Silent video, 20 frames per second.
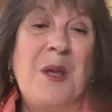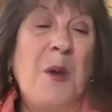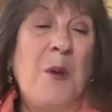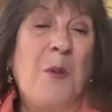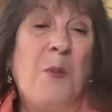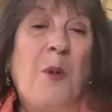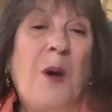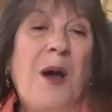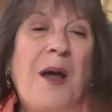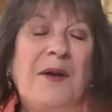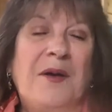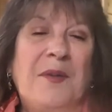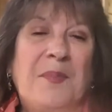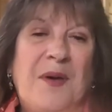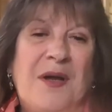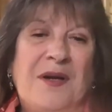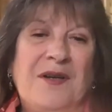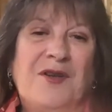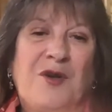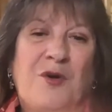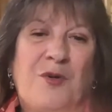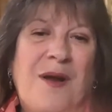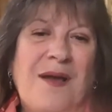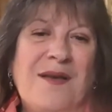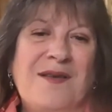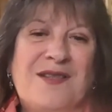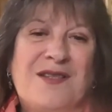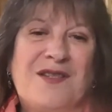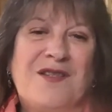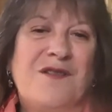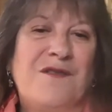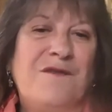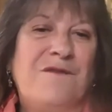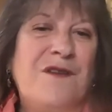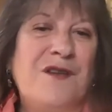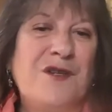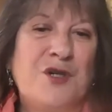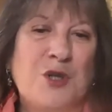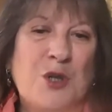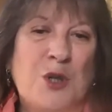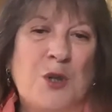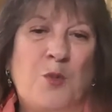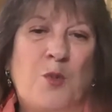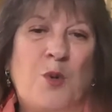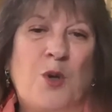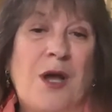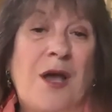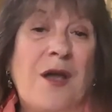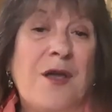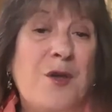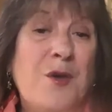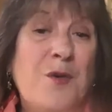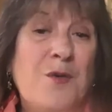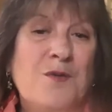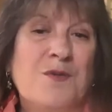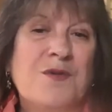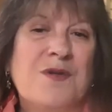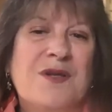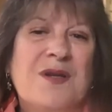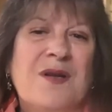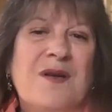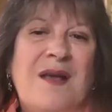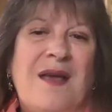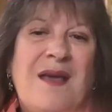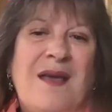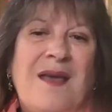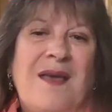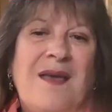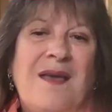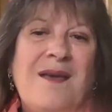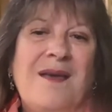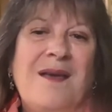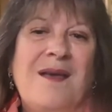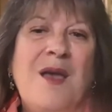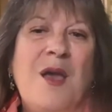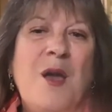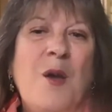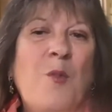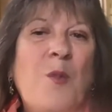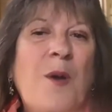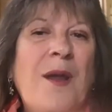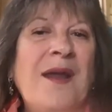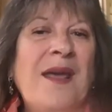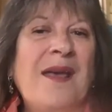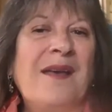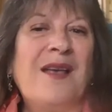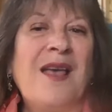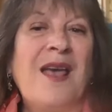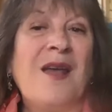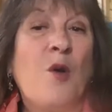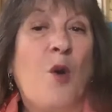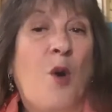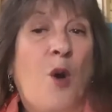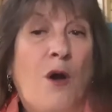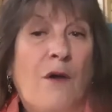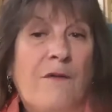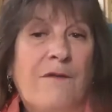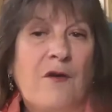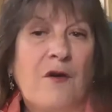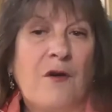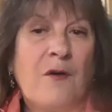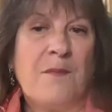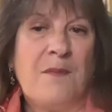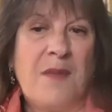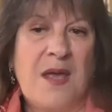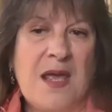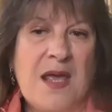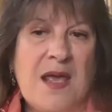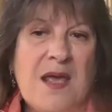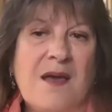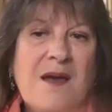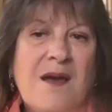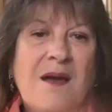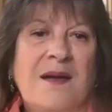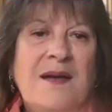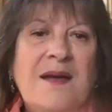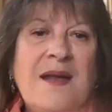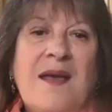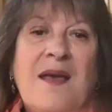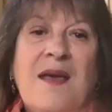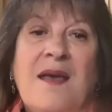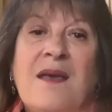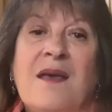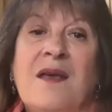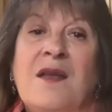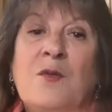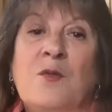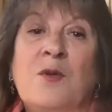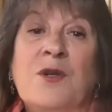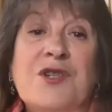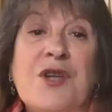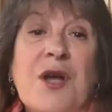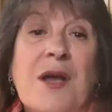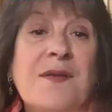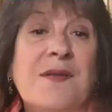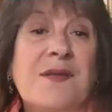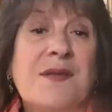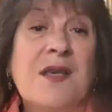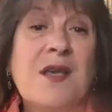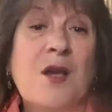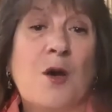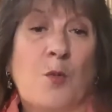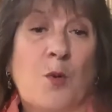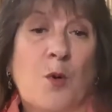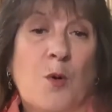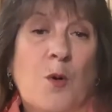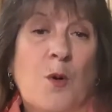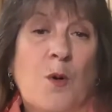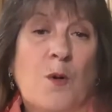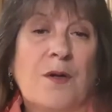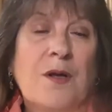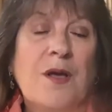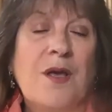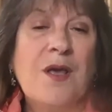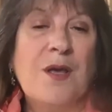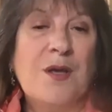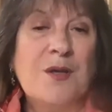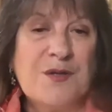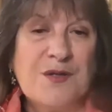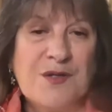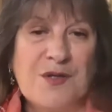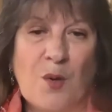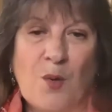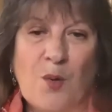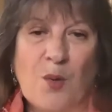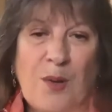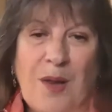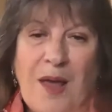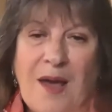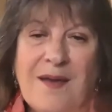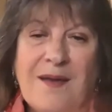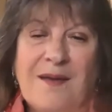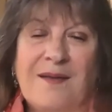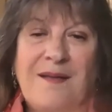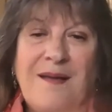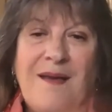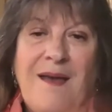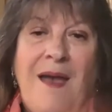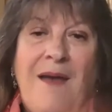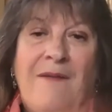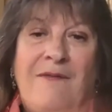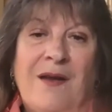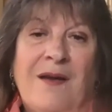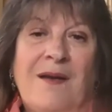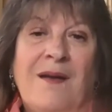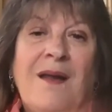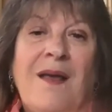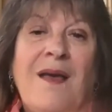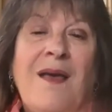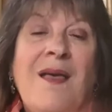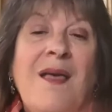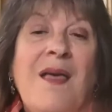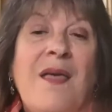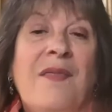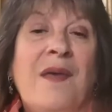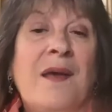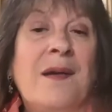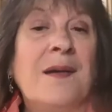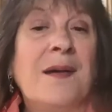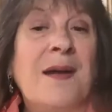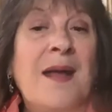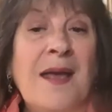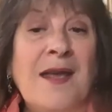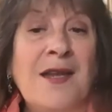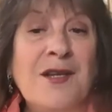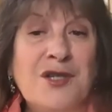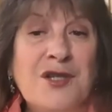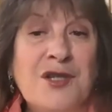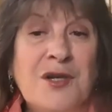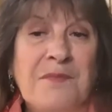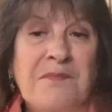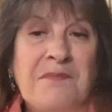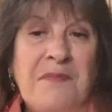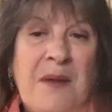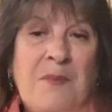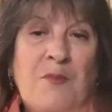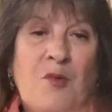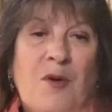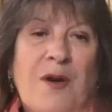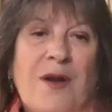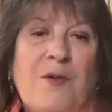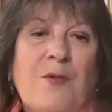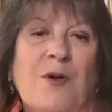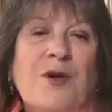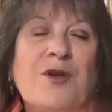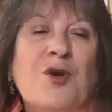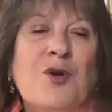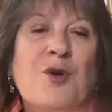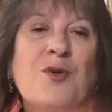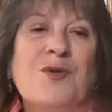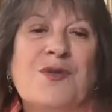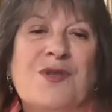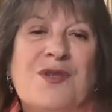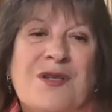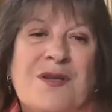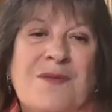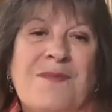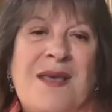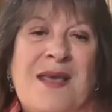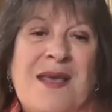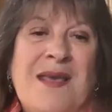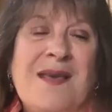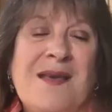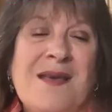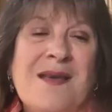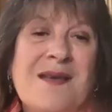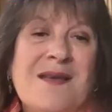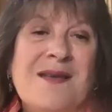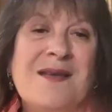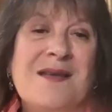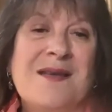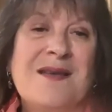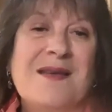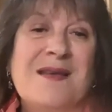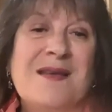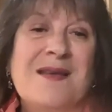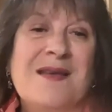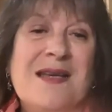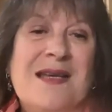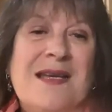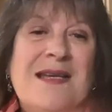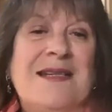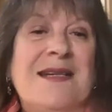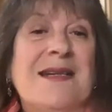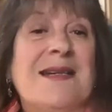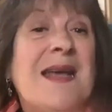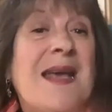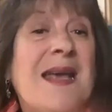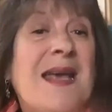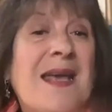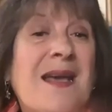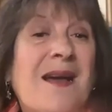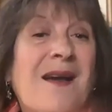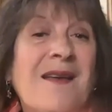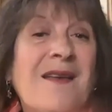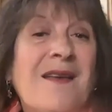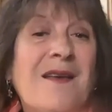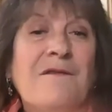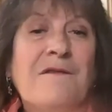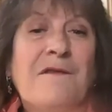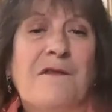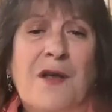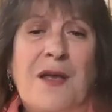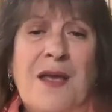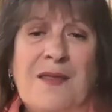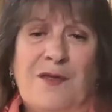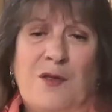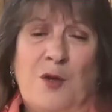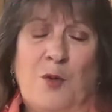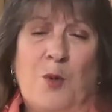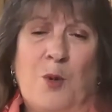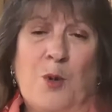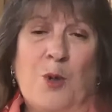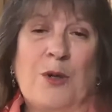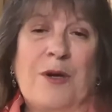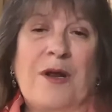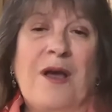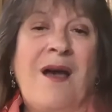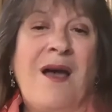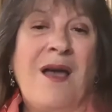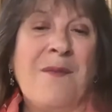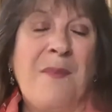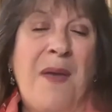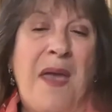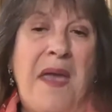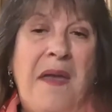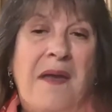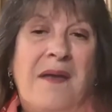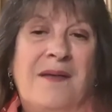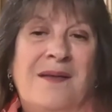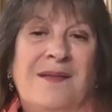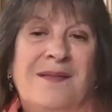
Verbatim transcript: What but Christ's vision would I use today, when it can offer me a day in which I see a world so like to heaven that an ancient memory returns to me? Today I can forget the world I made.